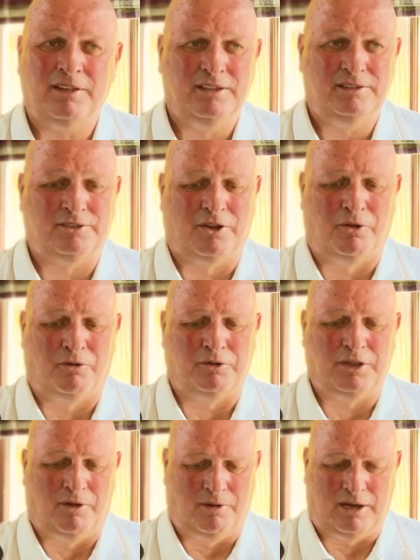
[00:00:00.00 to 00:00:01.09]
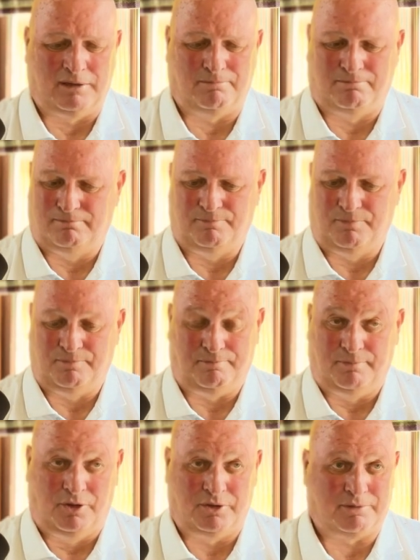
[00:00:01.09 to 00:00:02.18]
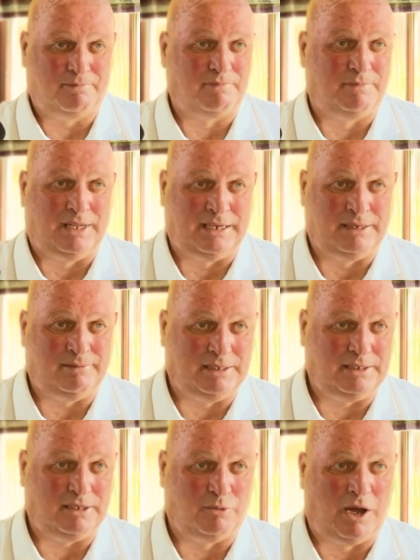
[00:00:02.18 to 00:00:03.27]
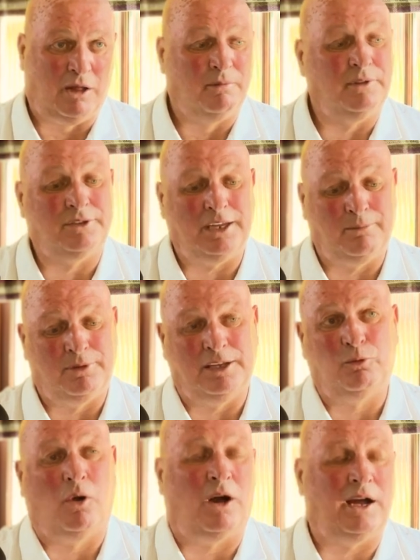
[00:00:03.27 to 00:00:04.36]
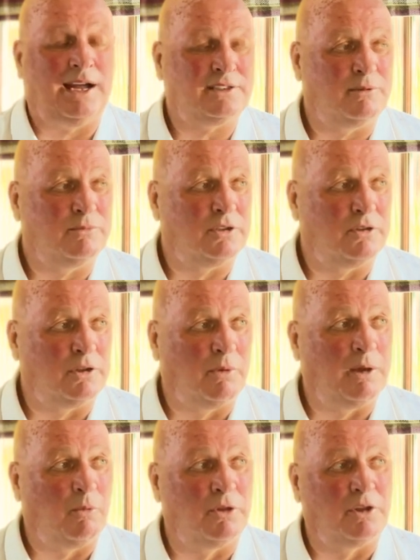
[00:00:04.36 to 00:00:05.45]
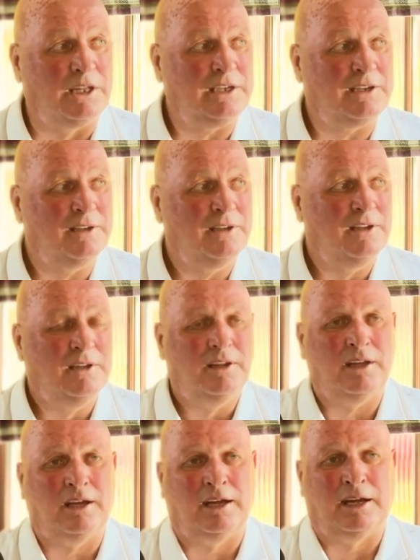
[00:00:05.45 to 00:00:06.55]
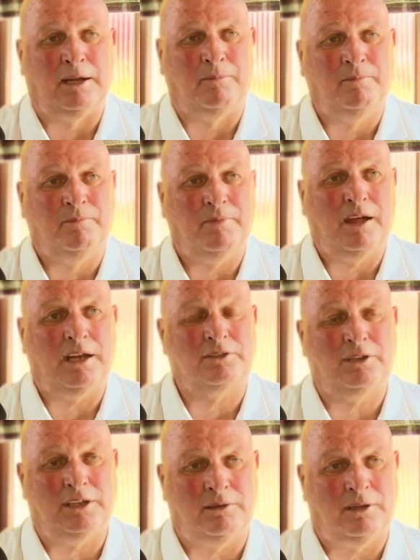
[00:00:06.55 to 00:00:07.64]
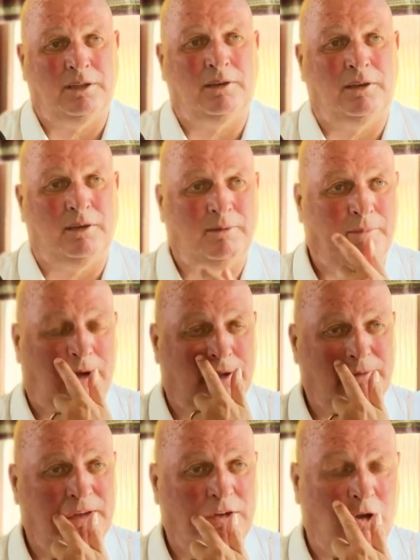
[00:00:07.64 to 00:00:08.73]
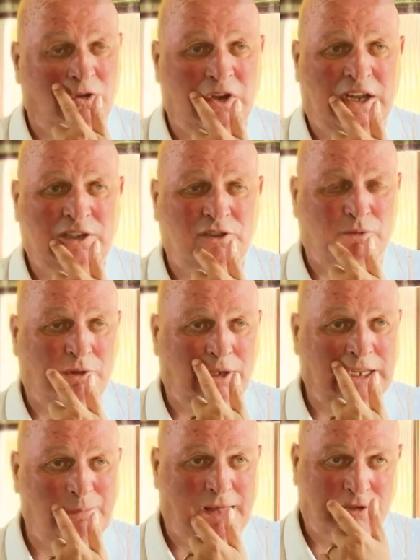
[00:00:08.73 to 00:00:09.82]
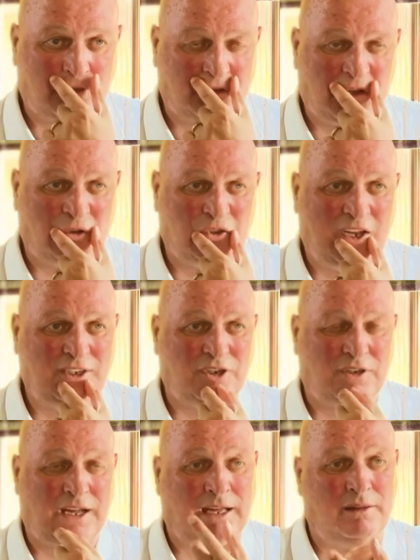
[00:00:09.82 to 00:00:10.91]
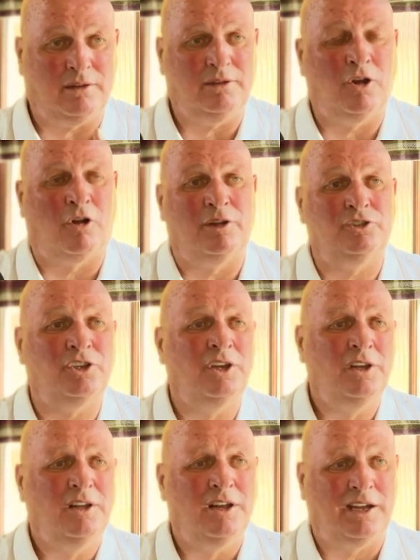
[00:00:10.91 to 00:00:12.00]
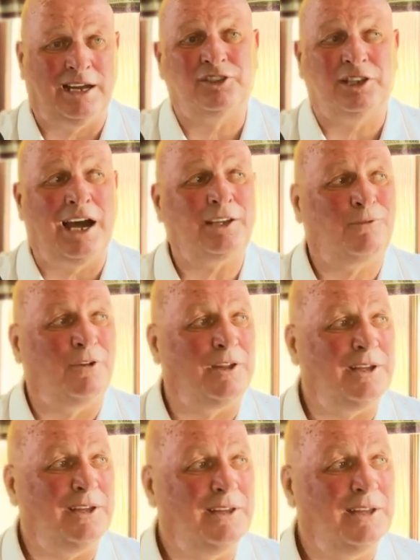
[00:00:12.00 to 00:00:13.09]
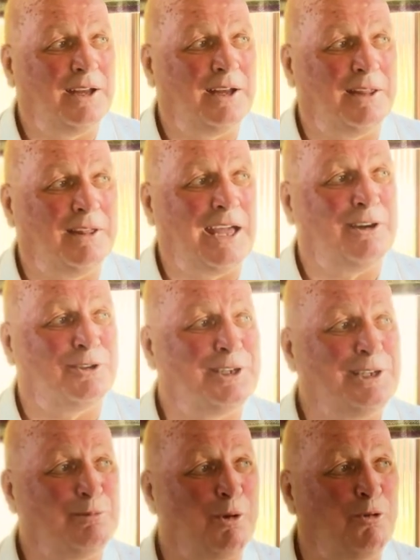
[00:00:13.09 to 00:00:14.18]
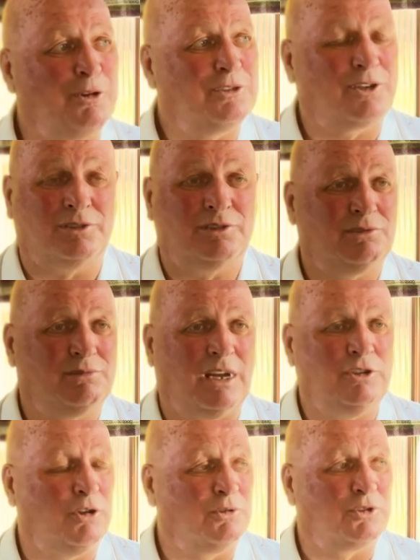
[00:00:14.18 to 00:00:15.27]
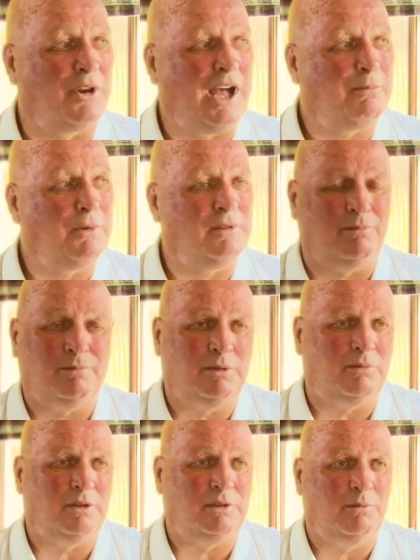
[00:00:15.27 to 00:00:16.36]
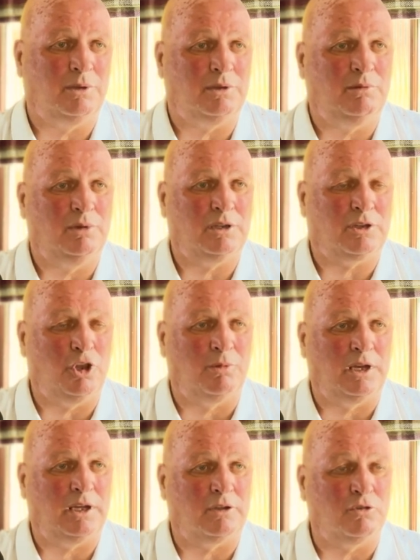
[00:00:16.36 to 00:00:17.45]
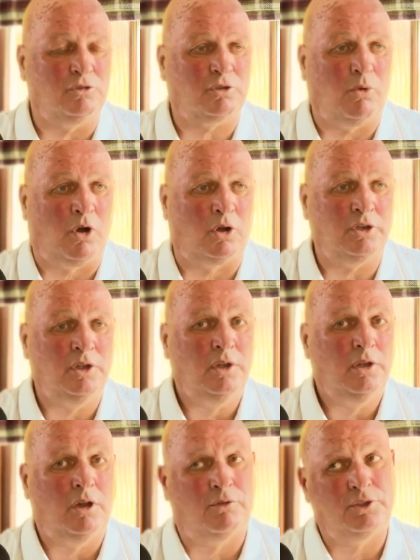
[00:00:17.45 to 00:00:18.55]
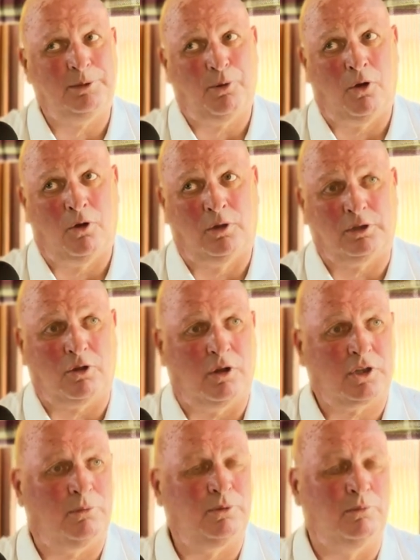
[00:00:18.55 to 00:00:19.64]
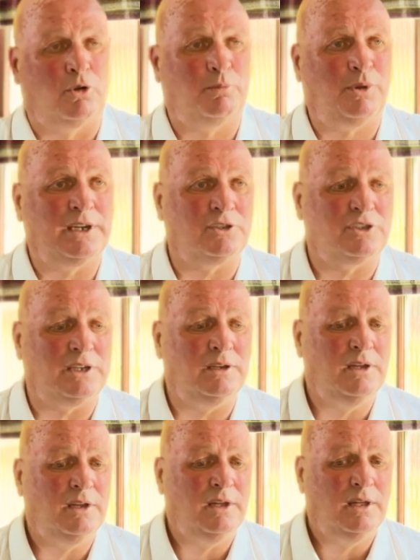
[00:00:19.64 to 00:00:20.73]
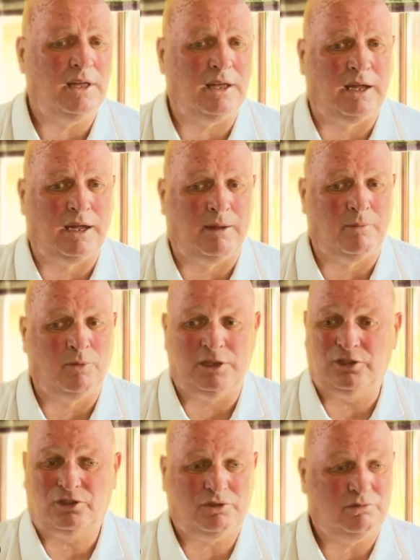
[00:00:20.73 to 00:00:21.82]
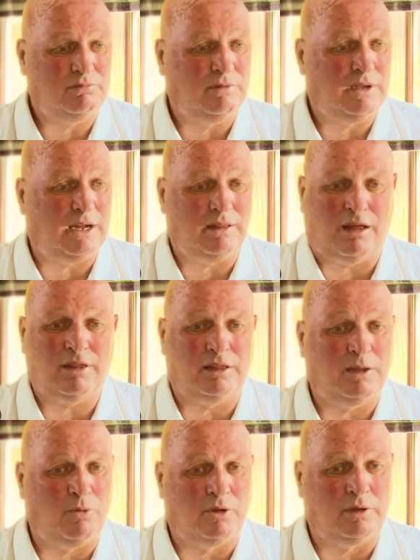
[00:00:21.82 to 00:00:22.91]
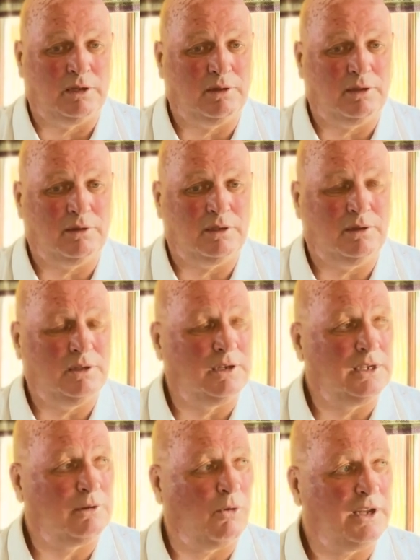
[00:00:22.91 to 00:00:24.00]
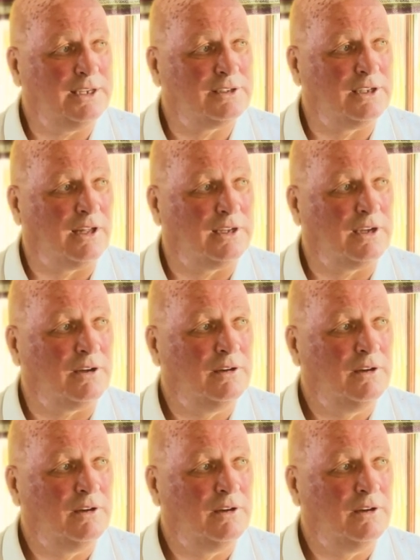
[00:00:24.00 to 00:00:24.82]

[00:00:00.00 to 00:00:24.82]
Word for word: Mm-hmm. So you know, I but and he did well. The team did what I asked them to do. They went and won the league. Um, actually, in, in, my negotiations with the League Managers Association and Norwich, I actually asked for the uh, the end of season bonus because mm-hmm. I knew it was going to happen. I mean, we'd, we'd, accumulated a good squad. Obviously, Paul had got a couple of more players in, um, which I, I, think they won the, the, the, league quite easily that year.